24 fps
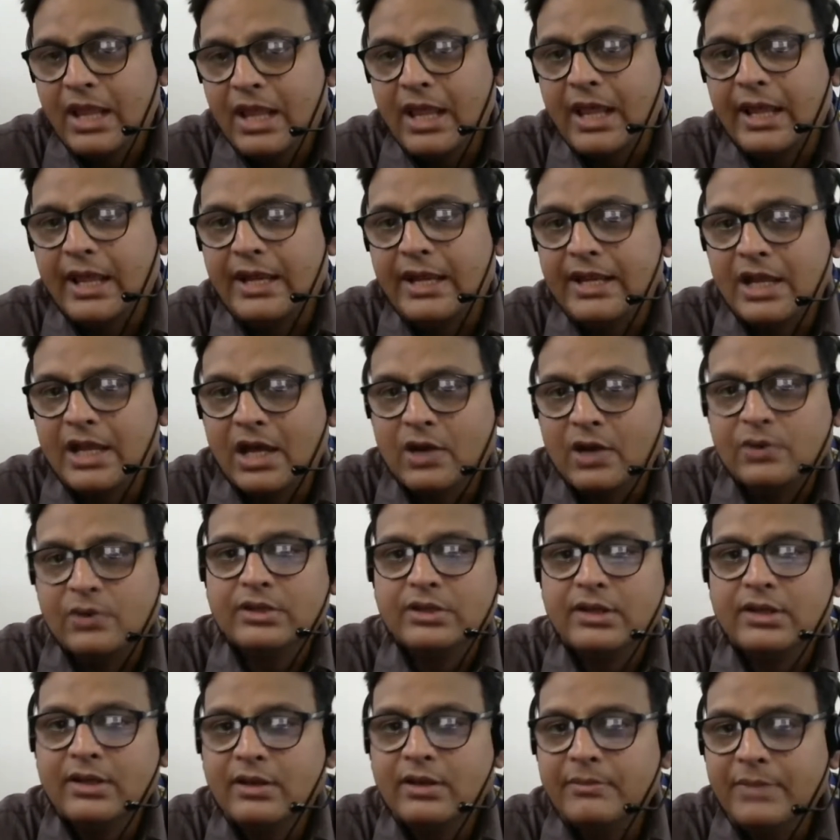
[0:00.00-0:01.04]
And now the
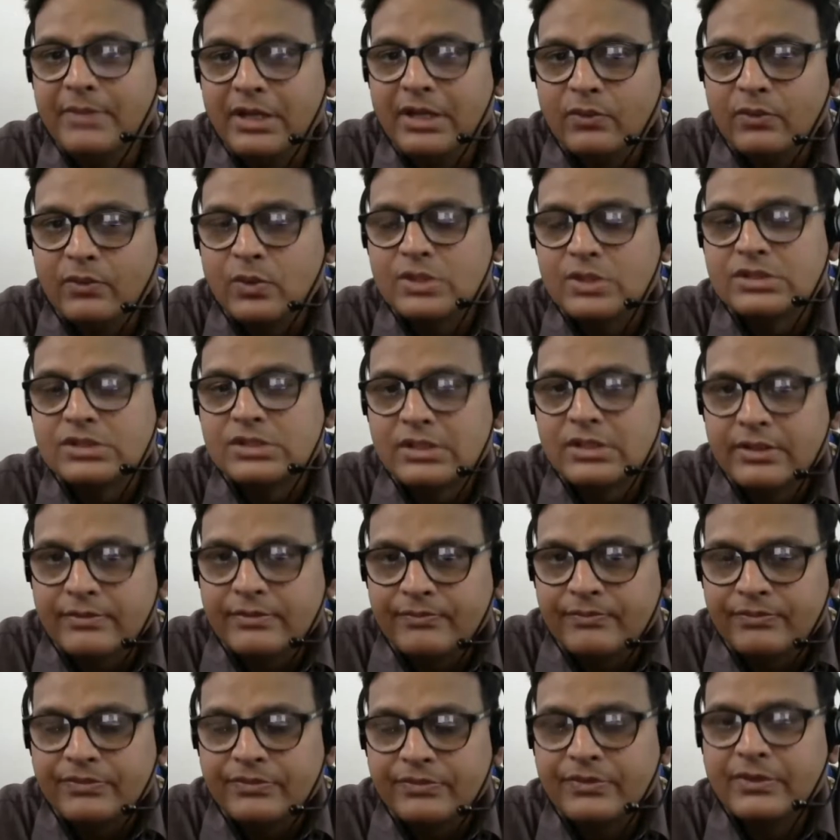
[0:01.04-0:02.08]
government was
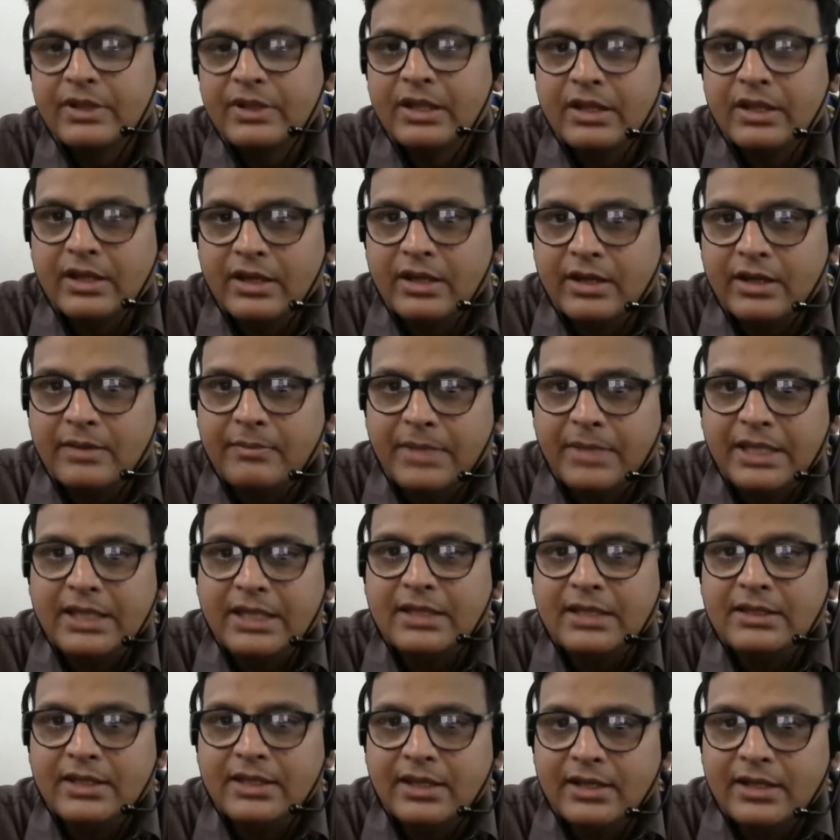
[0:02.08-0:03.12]

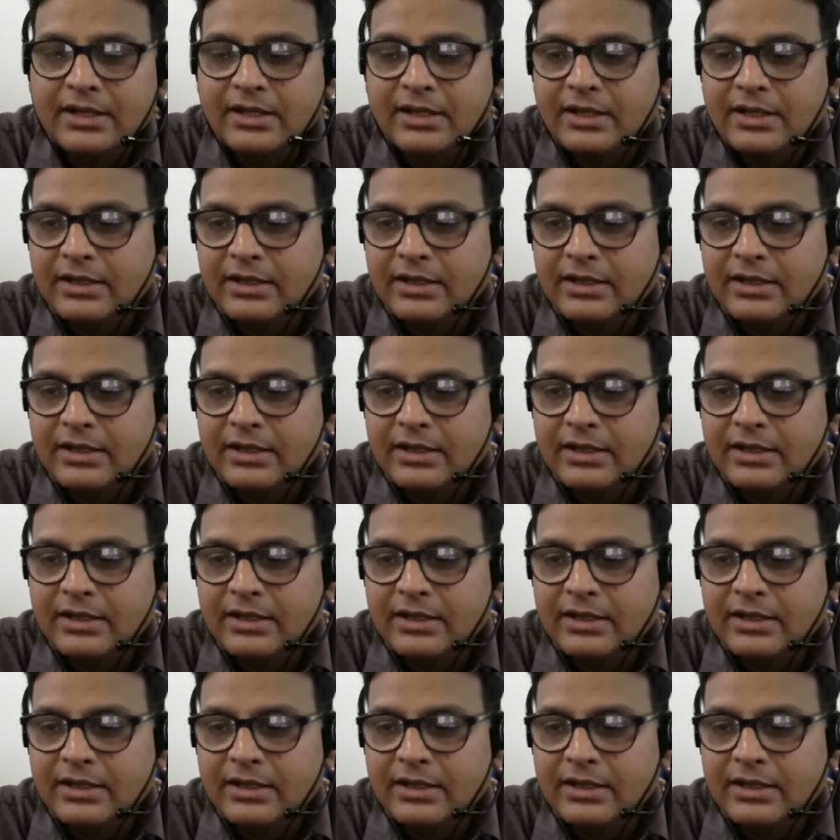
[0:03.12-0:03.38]
making their